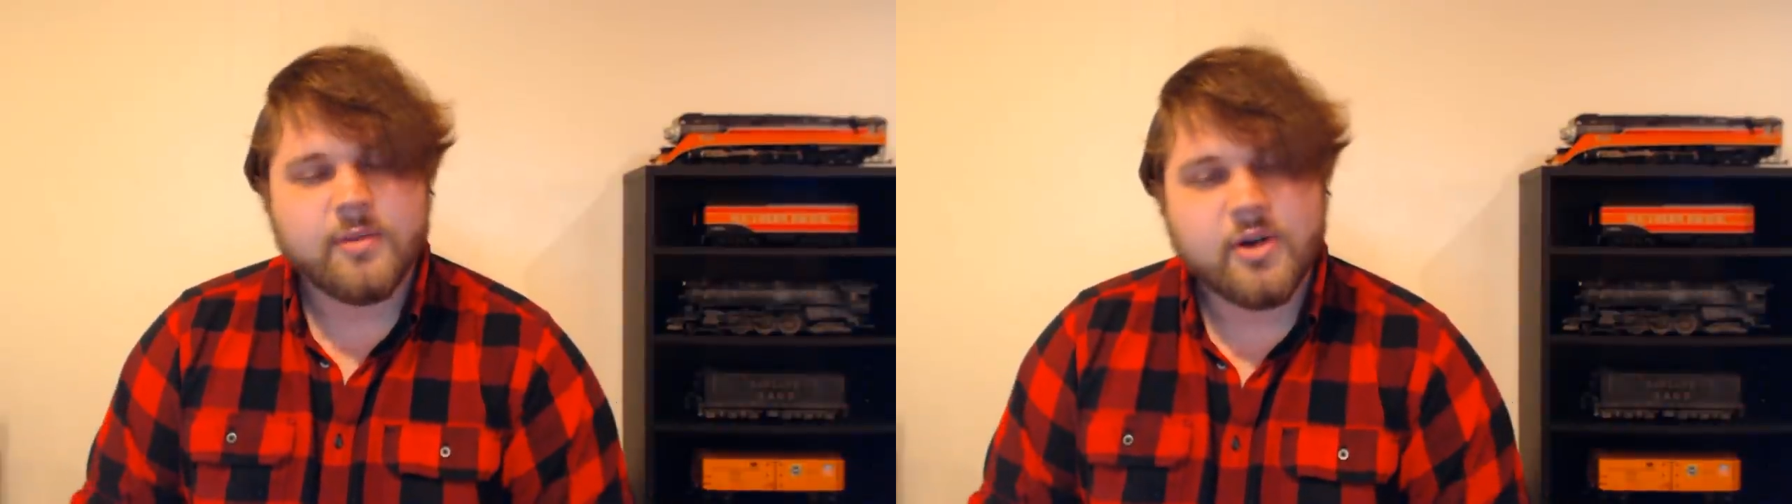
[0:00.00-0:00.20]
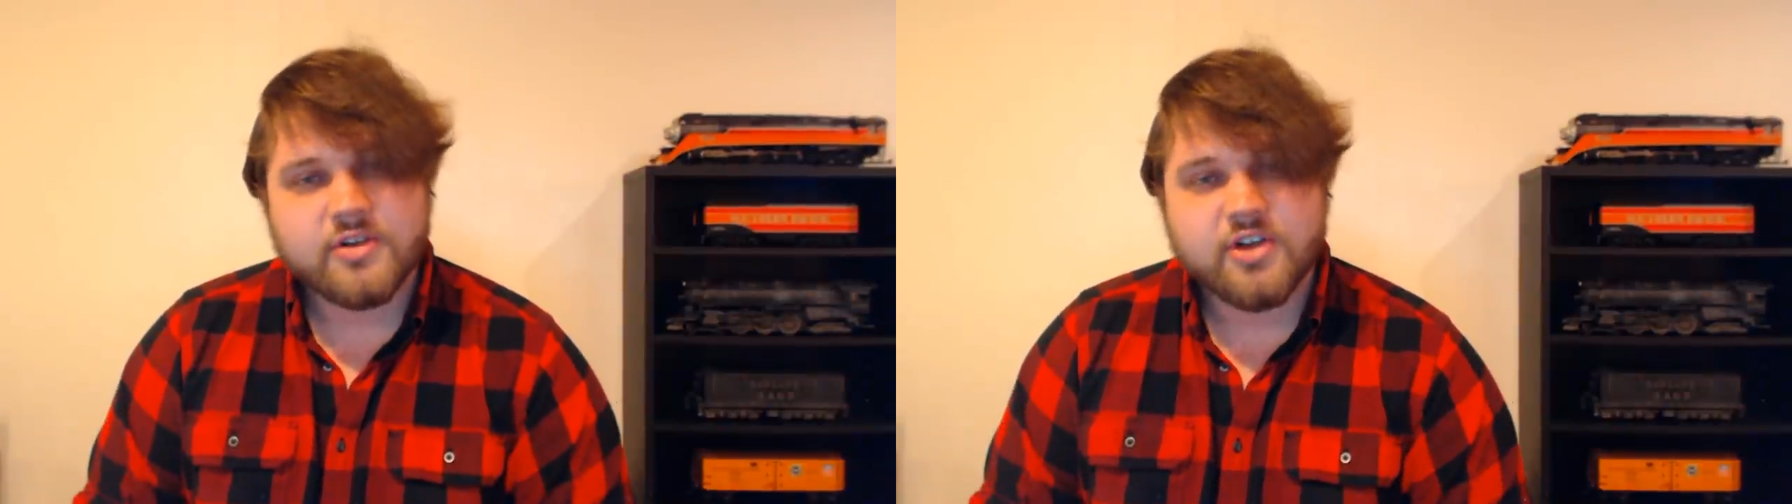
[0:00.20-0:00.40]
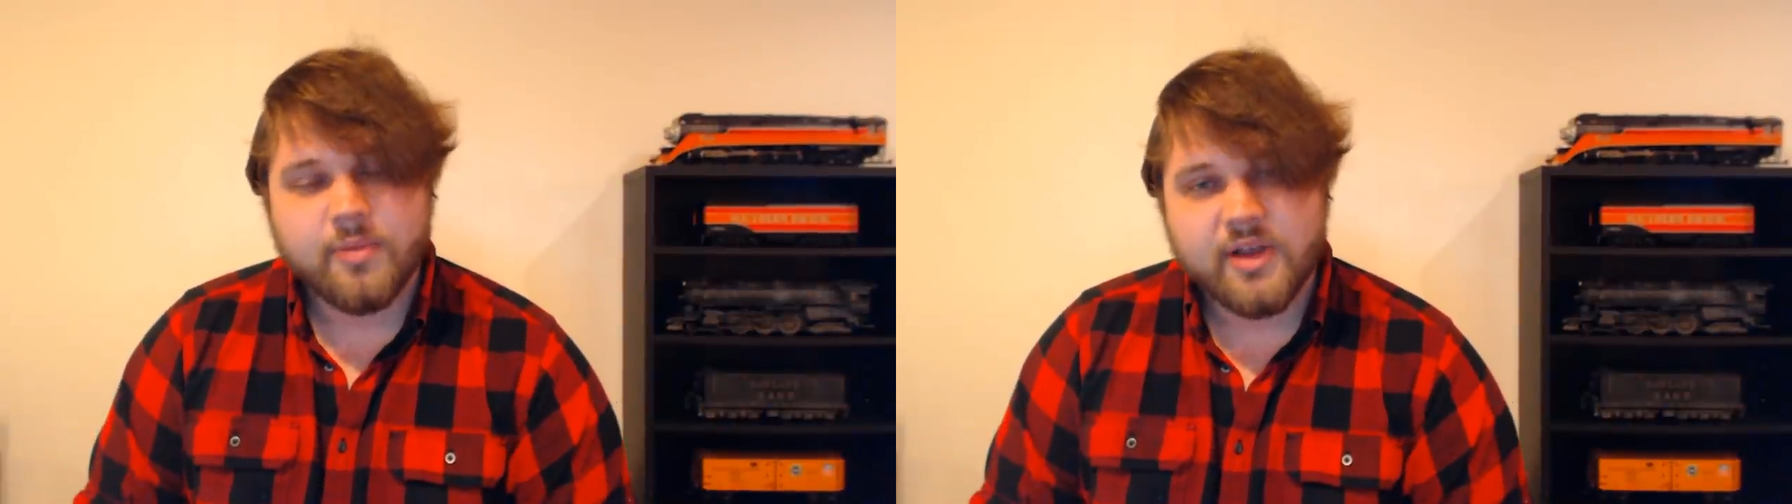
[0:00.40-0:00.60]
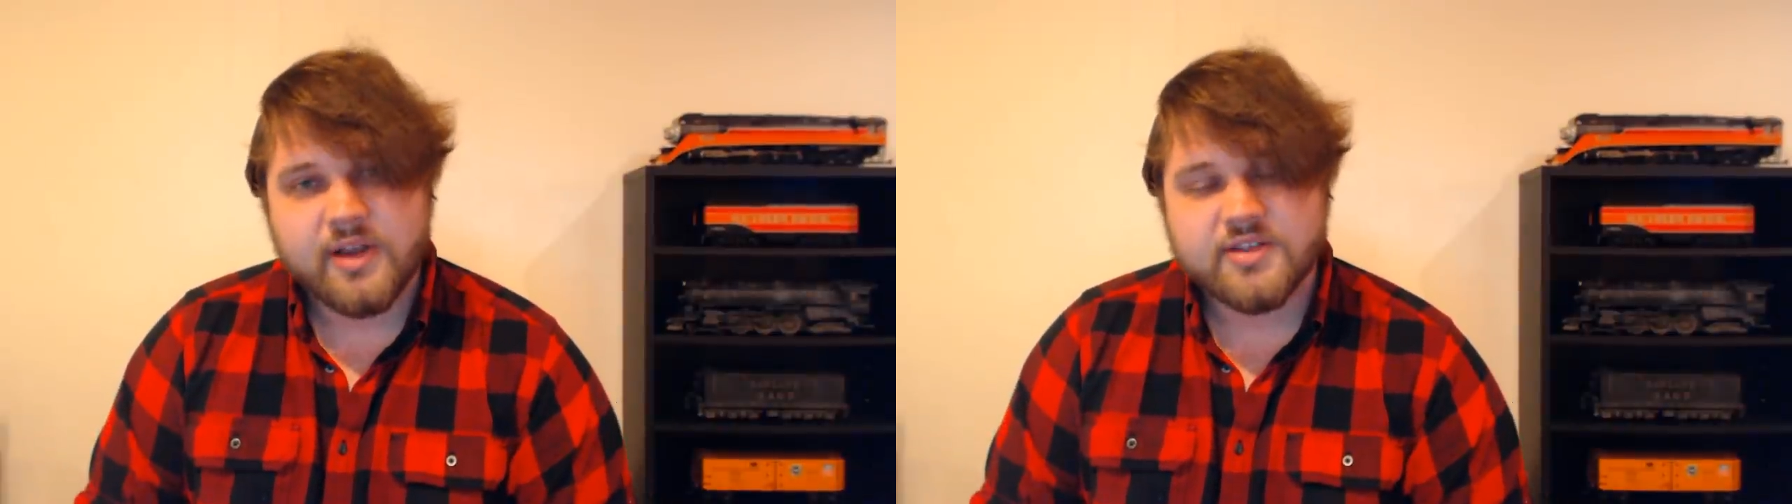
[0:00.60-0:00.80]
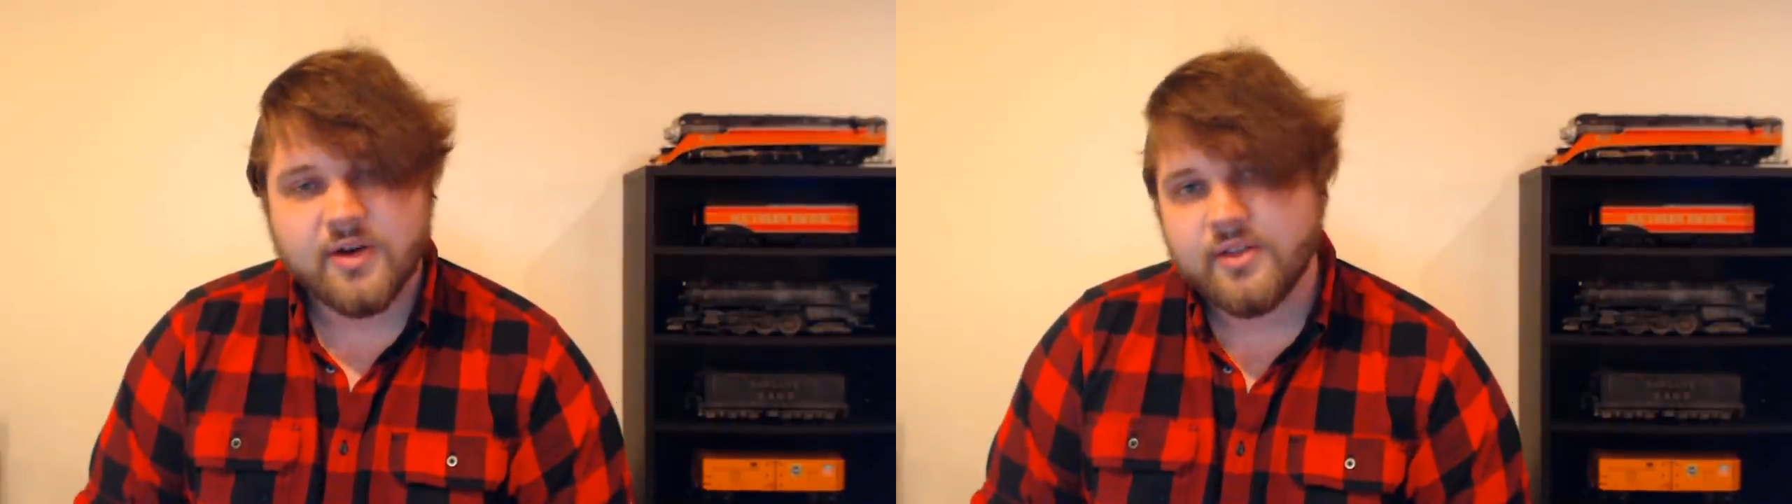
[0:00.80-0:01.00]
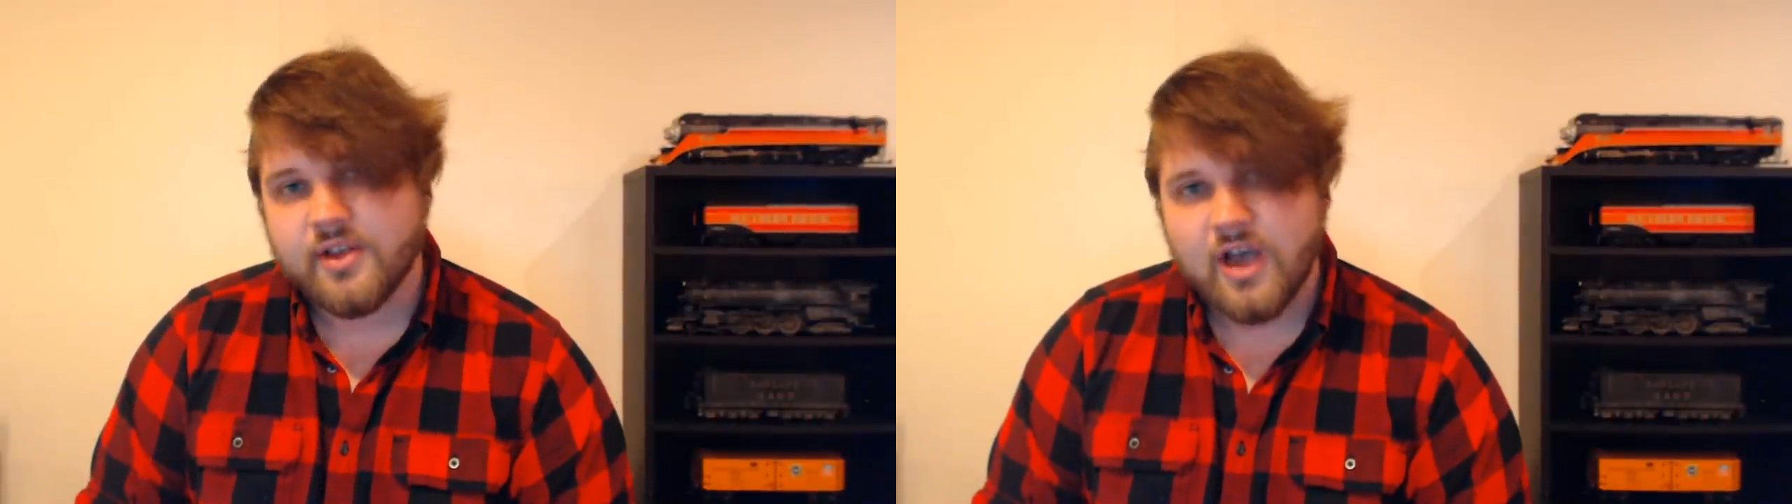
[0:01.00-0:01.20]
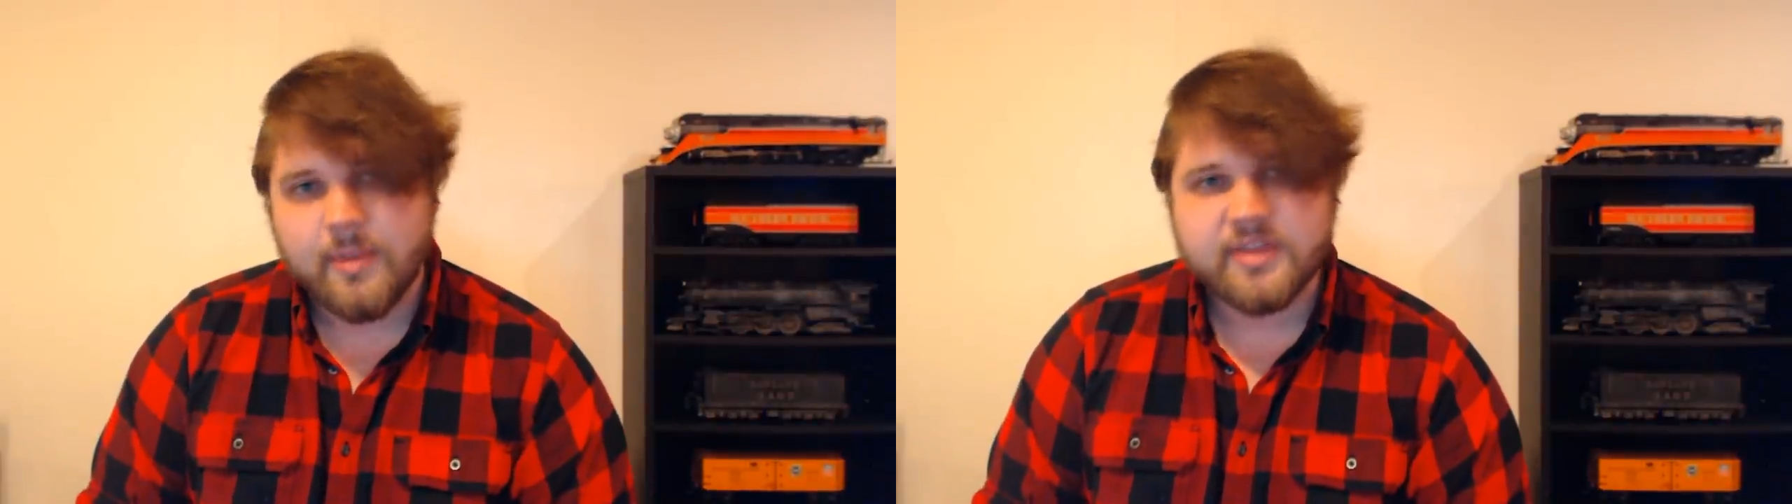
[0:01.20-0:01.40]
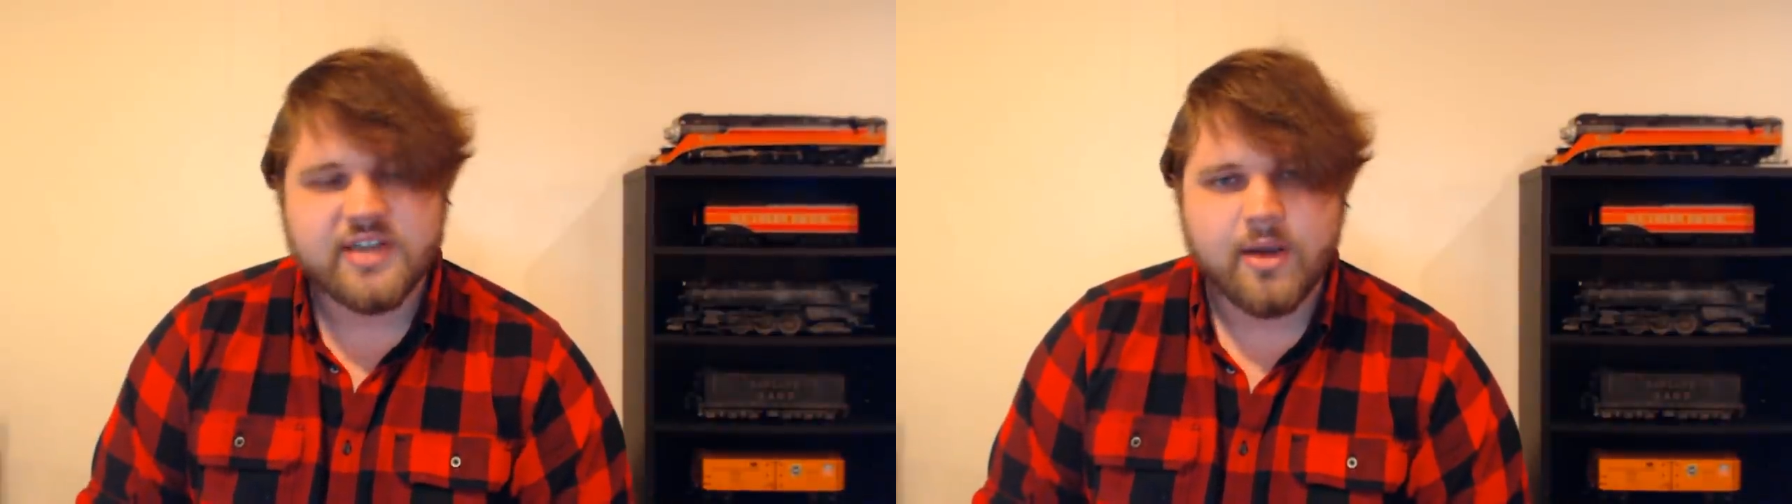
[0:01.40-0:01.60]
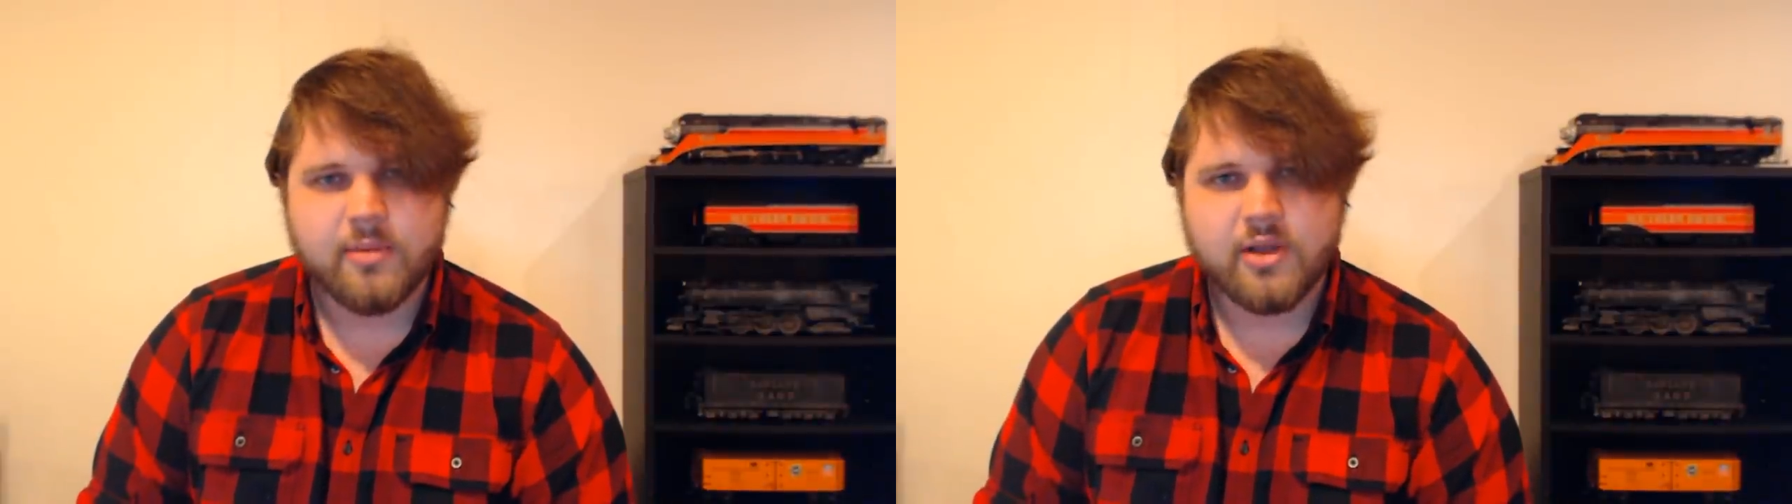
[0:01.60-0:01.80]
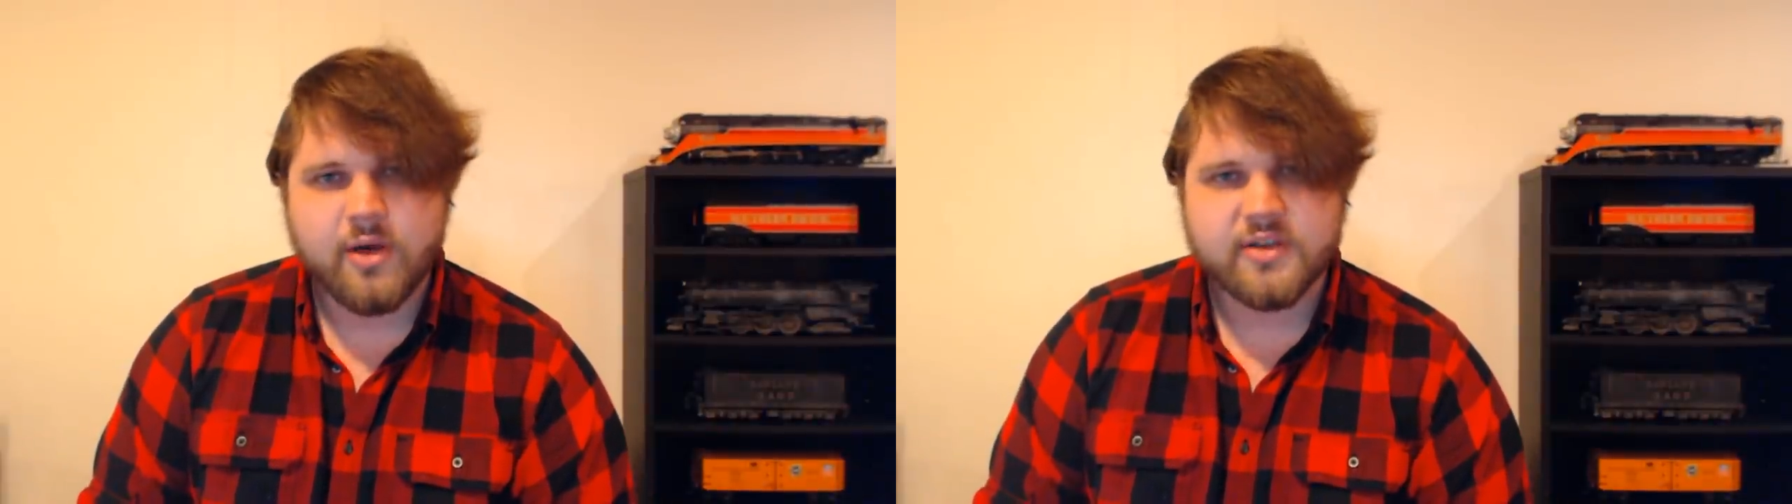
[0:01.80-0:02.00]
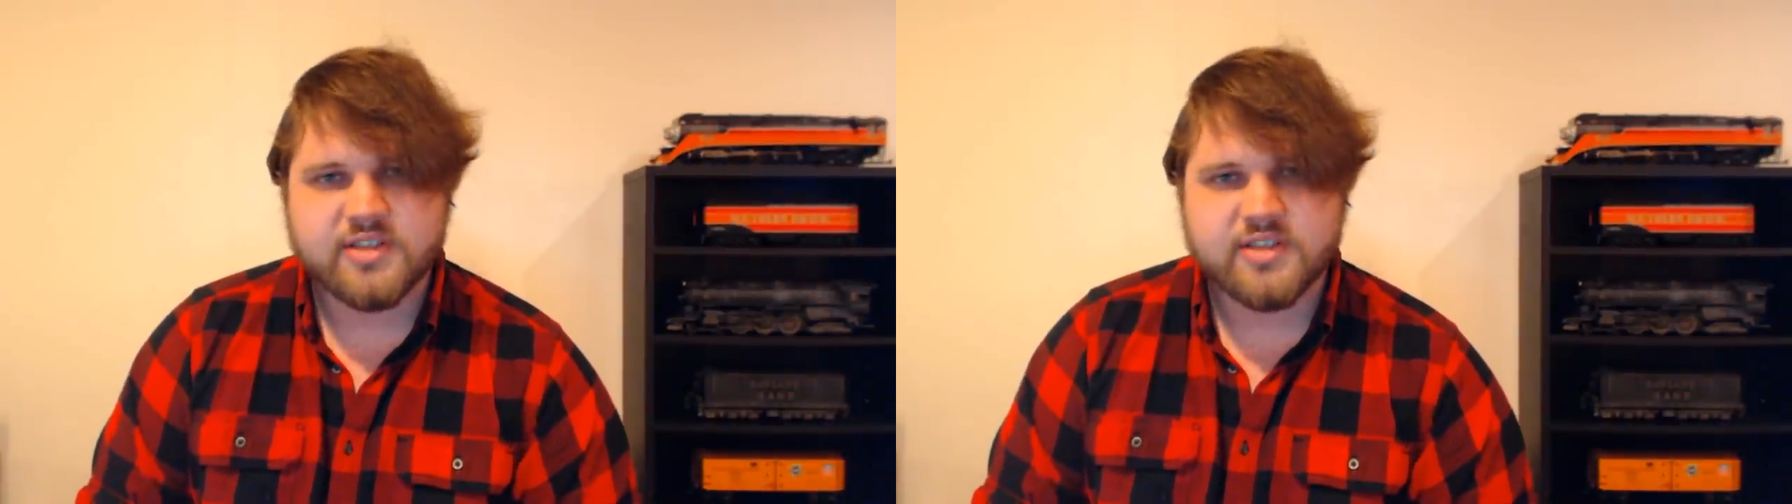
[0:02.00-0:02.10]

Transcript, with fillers: Let me know what your opinions are in the comments down below.